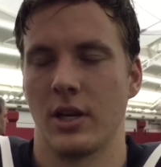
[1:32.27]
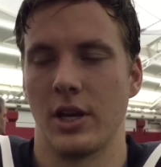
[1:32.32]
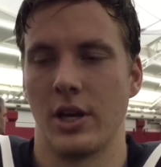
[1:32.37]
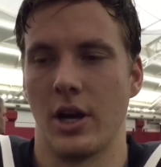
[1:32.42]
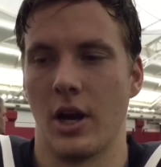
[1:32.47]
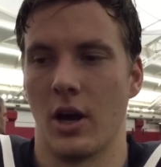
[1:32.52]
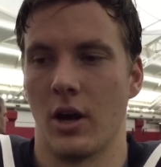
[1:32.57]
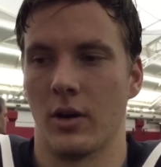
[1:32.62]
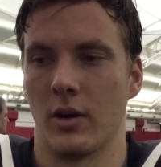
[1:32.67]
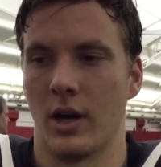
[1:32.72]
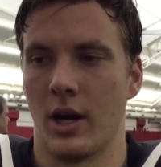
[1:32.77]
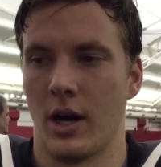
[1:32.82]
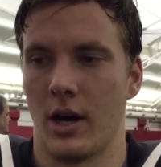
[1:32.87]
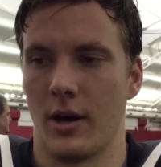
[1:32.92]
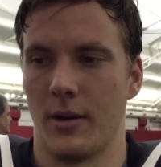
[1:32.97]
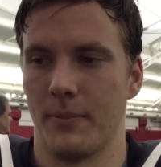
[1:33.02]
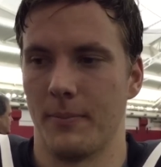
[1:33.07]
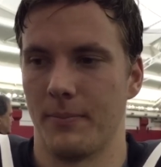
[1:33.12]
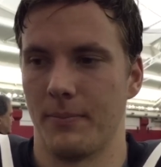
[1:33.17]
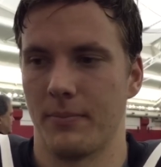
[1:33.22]
You
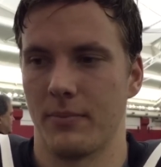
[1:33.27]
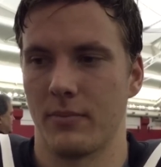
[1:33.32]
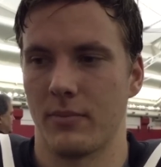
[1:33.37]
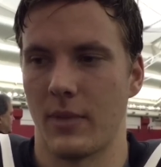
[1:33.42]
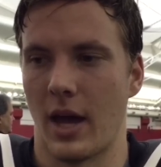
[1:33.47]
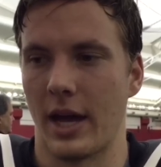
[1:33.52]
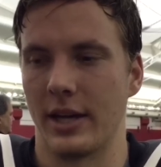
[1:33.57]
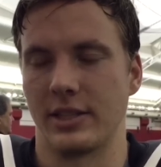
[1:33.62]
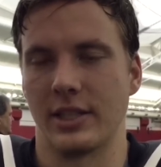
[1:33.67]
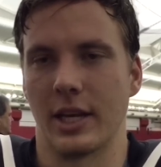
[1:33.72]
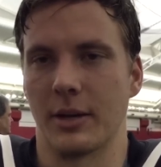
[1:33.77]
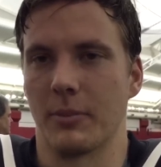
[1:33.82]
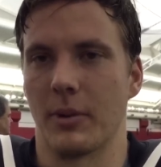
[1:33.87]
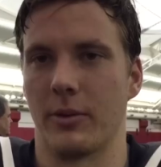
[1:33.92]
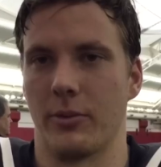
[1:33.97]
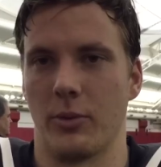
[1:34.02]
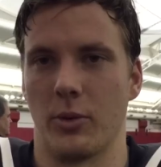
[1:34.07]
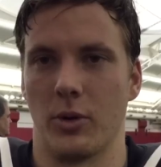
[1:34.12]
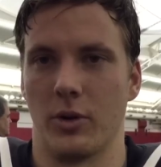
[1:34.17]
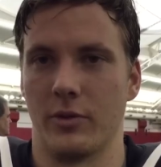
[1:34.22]
know, I take my
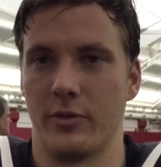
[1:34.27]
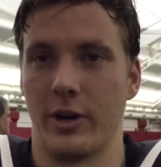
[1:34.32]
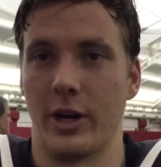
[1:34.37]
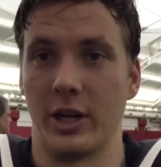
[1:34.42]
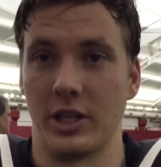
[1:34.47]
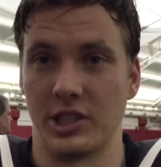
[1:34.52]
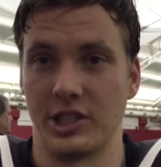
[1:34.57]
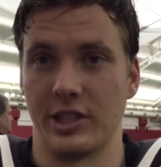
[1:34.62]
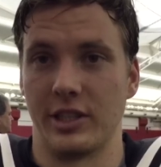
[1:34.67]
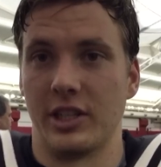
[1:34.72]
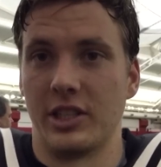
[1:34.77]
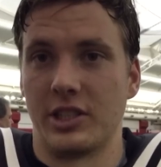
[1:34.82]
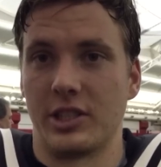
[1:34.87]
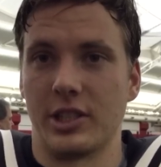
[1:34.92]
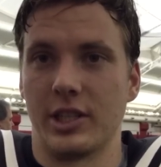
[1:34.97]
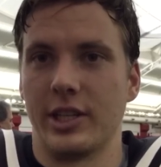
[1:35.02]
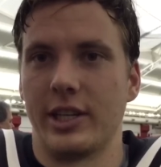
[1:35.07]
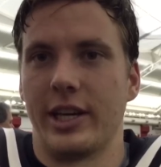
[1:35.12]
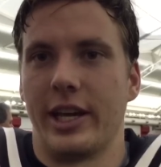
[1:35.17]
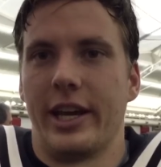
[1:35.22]
role very
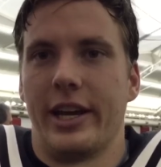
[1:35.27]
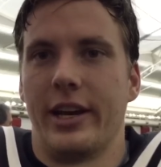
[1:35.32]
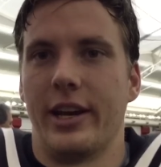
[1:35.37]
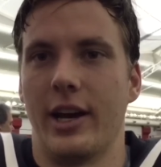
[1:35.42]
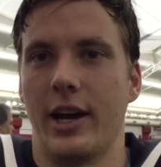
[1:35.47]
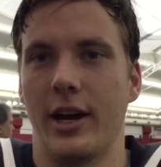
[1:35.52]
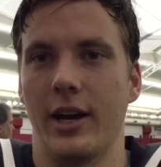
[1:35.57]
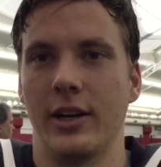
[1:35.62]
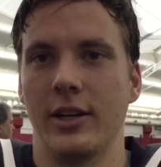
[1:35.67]
seriously, and